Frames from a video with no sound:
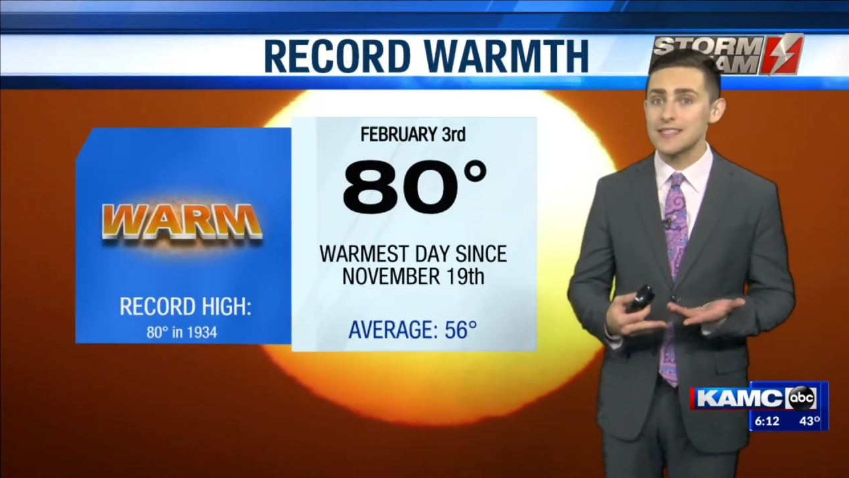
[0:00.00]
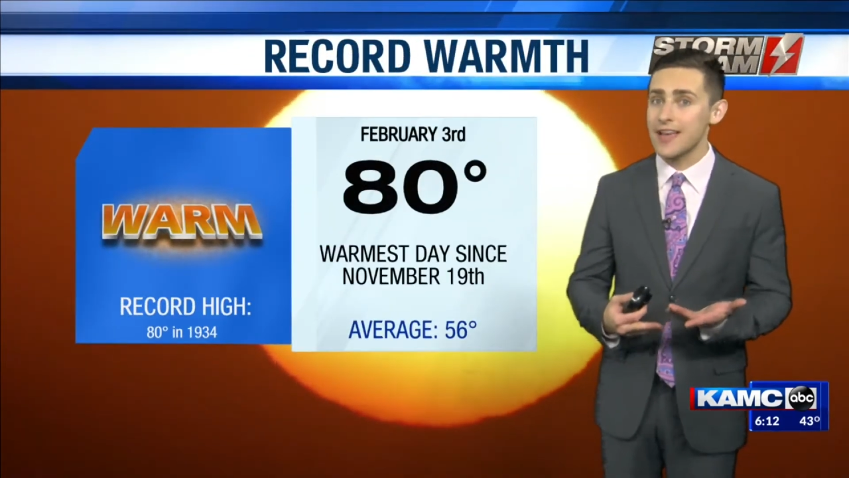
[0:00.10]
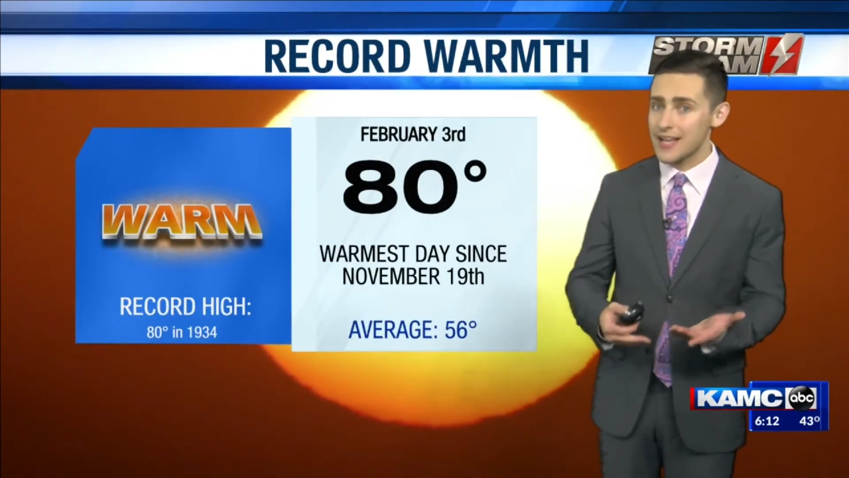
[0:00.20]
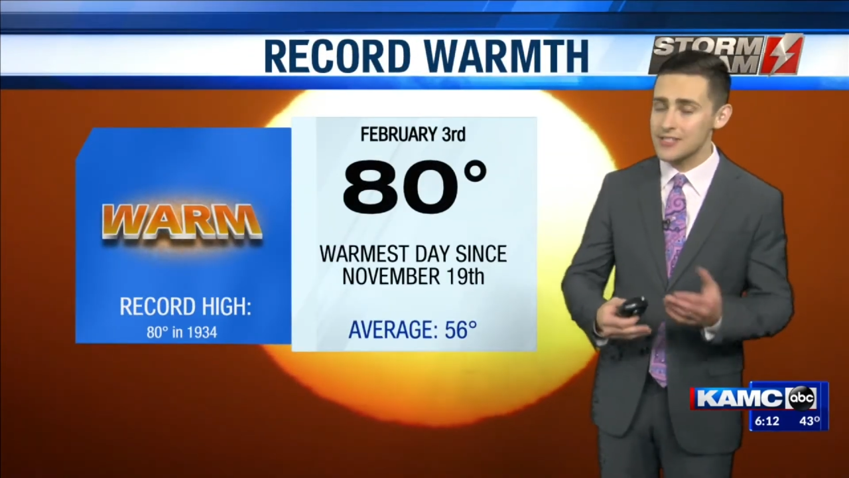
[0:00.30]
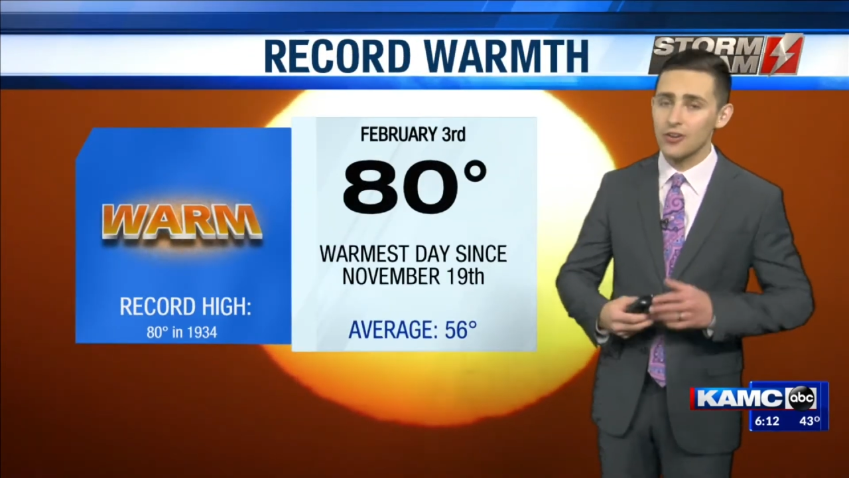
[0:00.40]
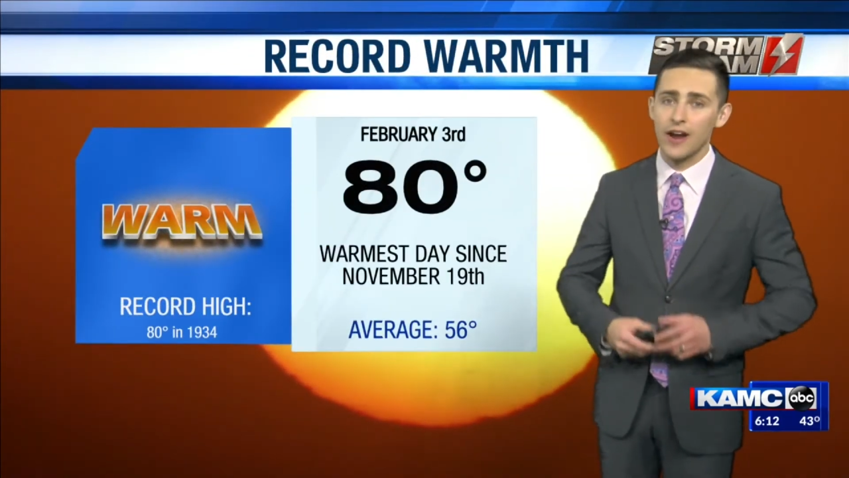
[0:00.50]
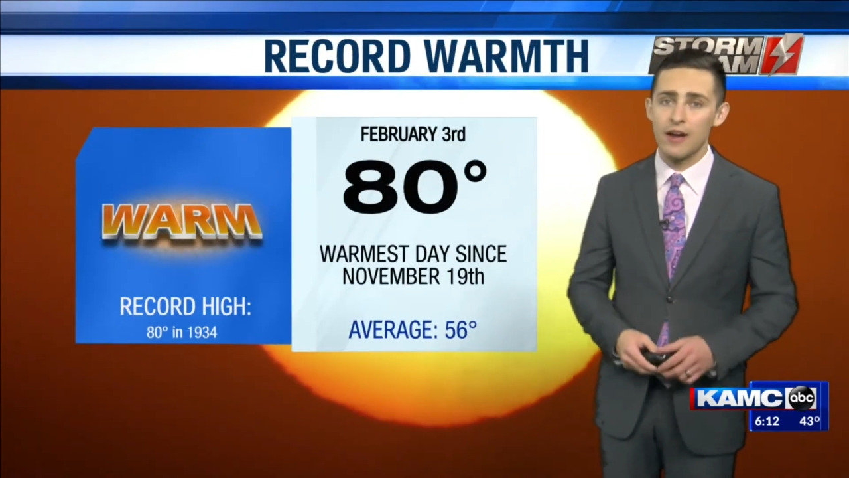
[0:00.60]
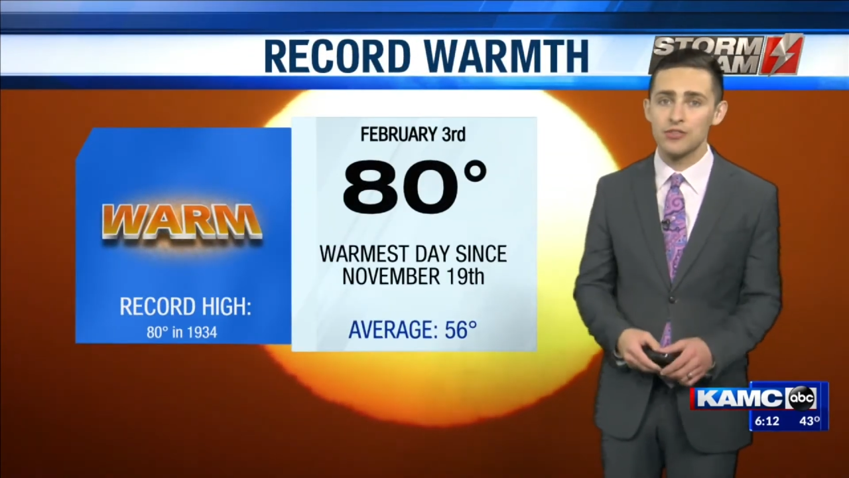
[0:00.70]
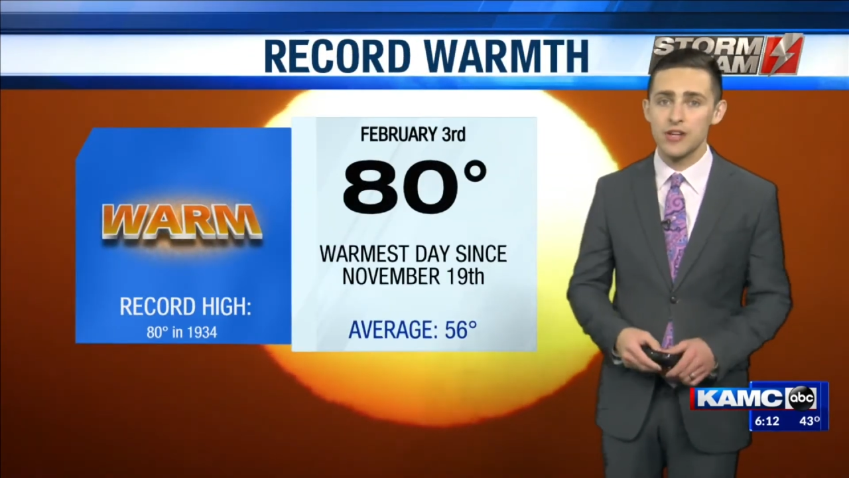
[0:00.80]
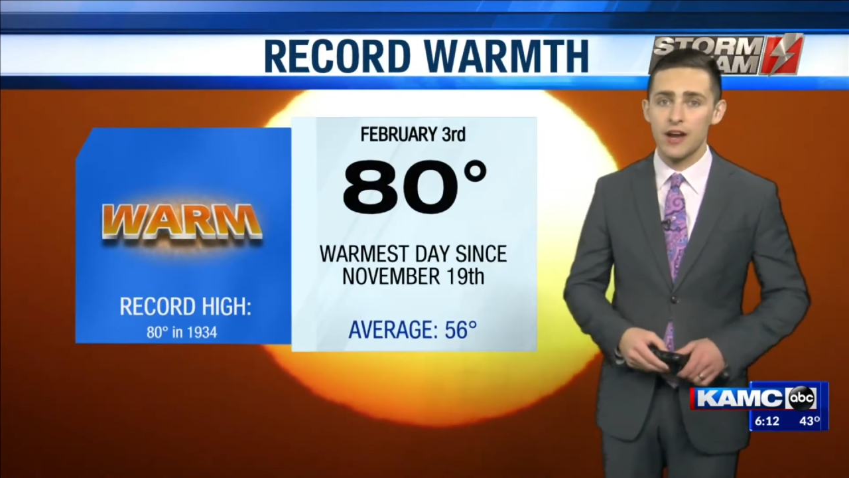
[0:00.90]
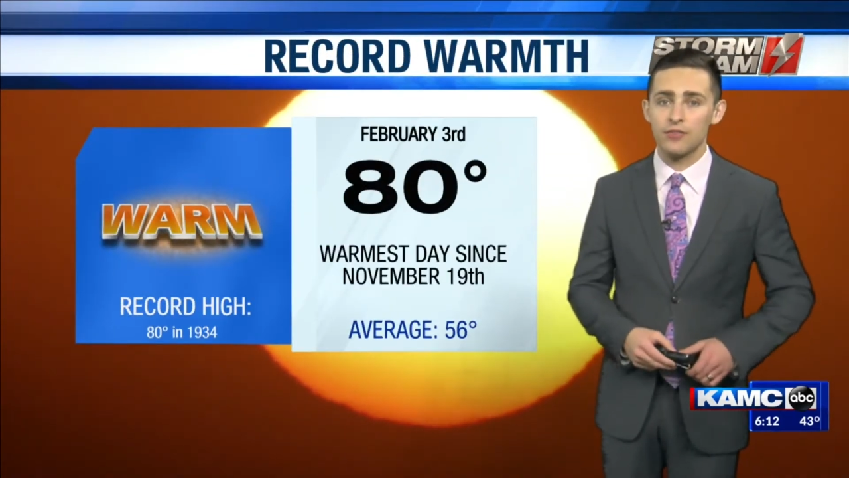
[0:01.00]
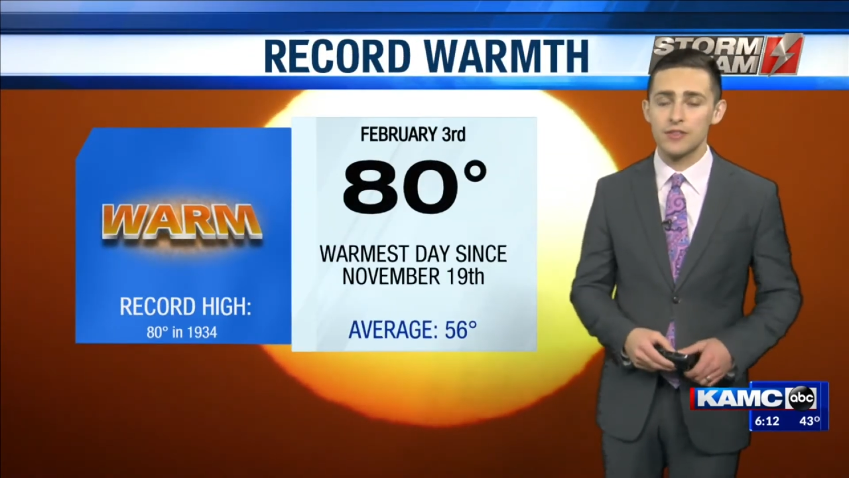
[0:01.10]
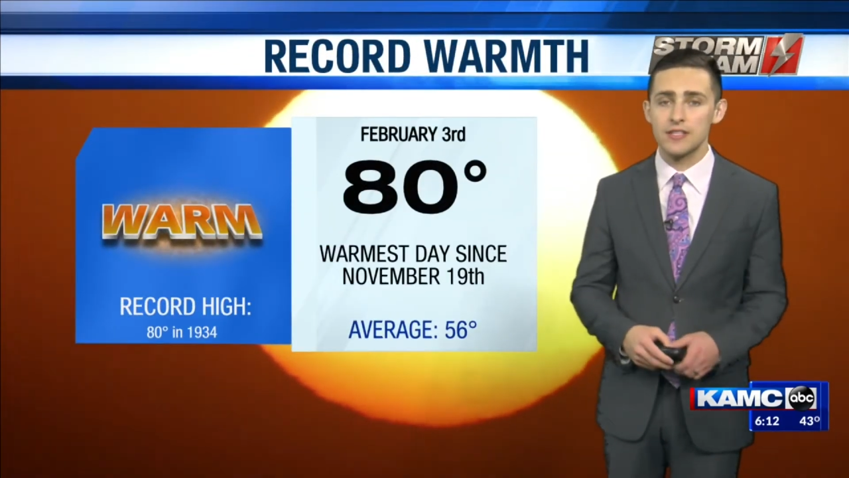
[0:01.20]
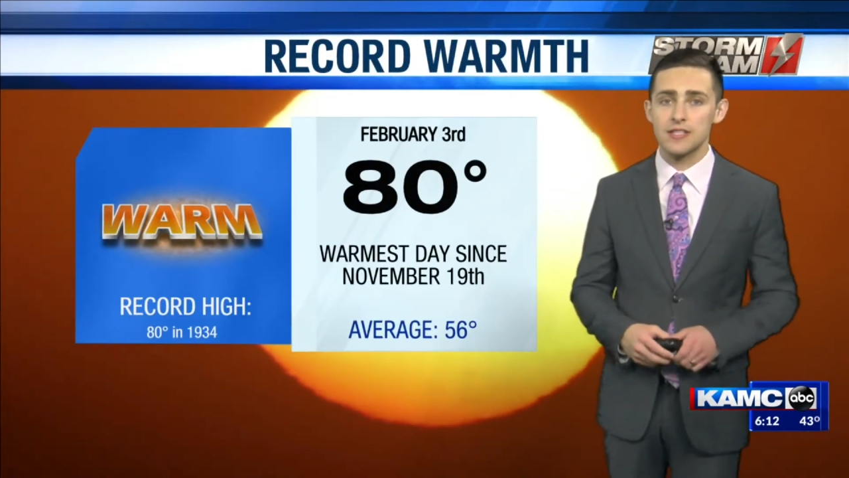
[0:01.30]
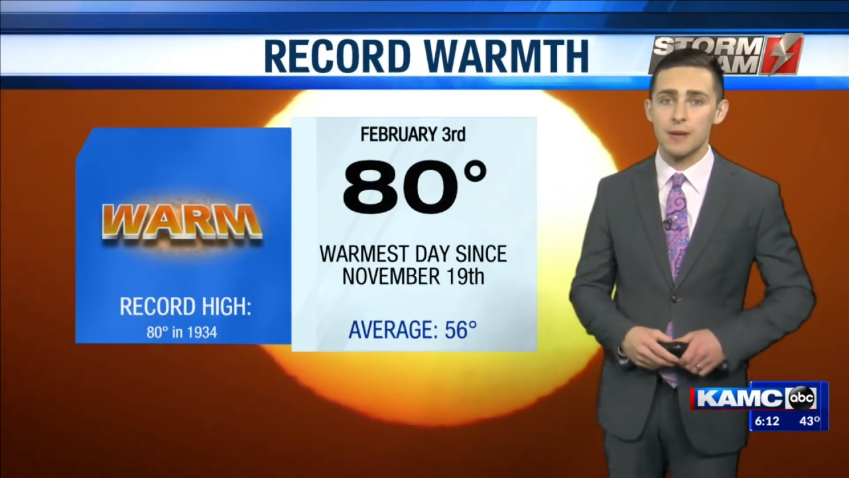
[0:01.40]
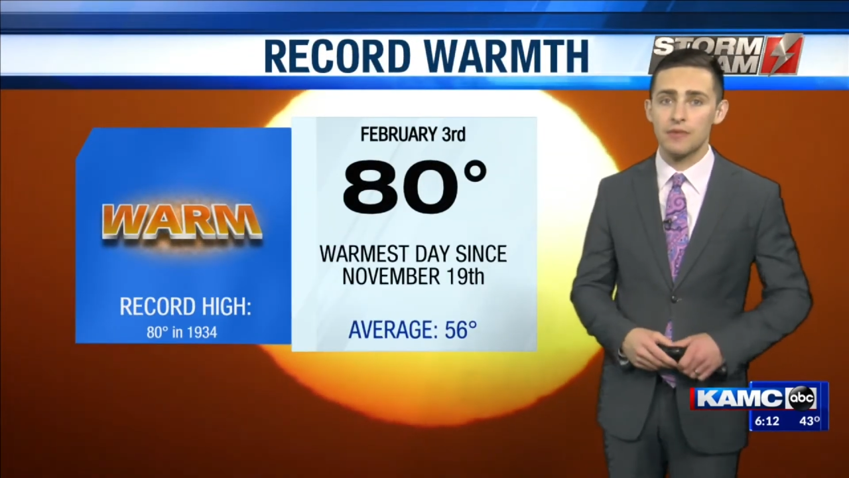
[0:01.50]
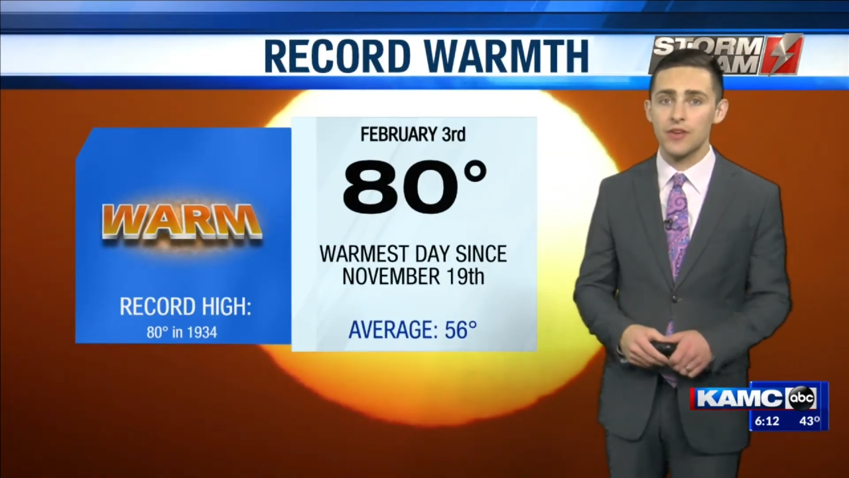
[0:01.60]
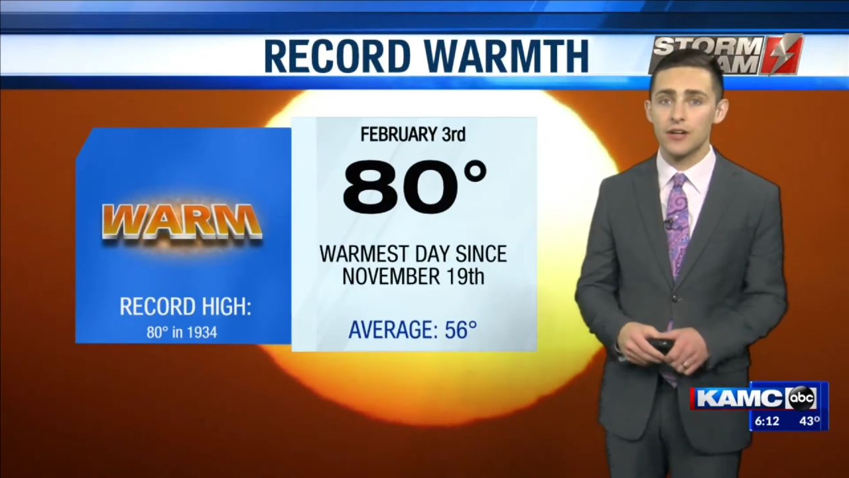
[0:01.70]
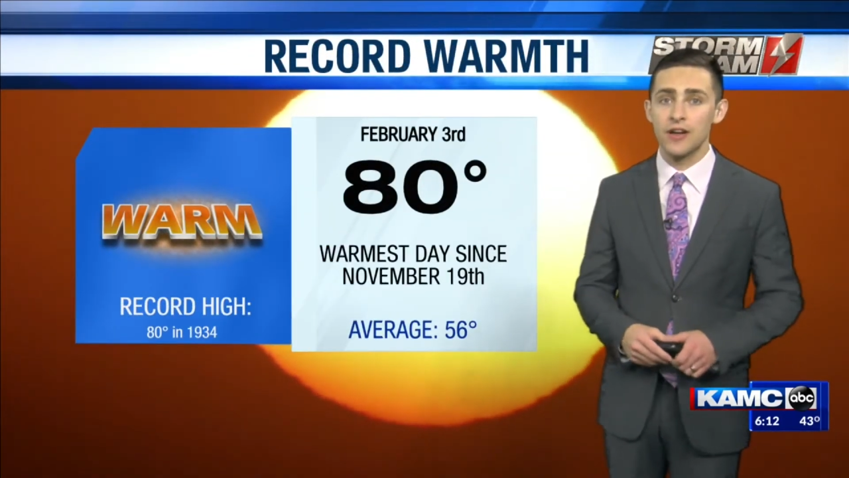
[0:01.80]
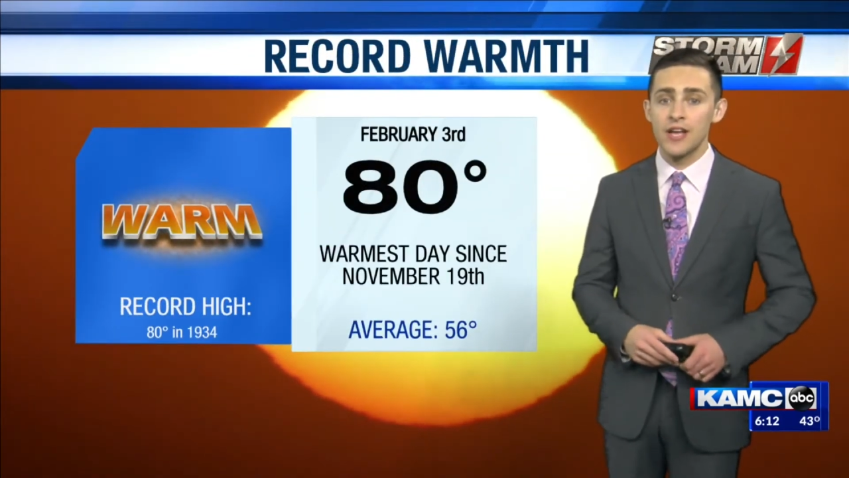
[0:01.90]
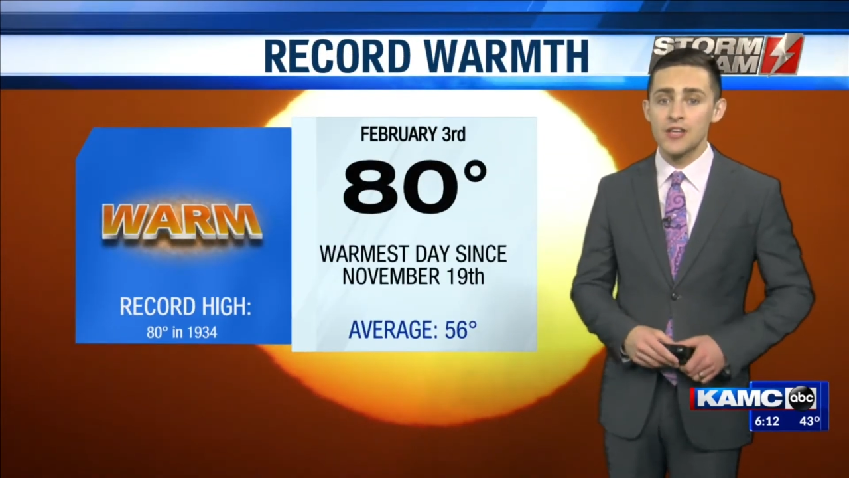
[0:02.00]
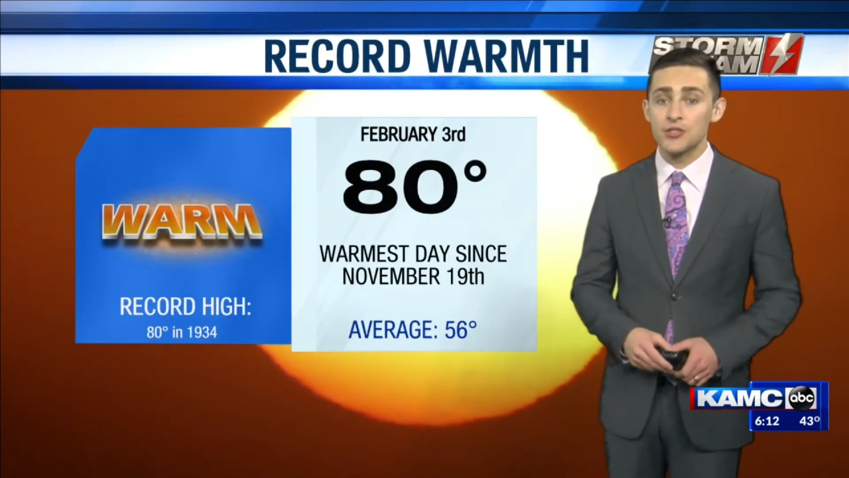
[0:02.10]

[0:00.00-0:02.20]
That's our average high for this time of year.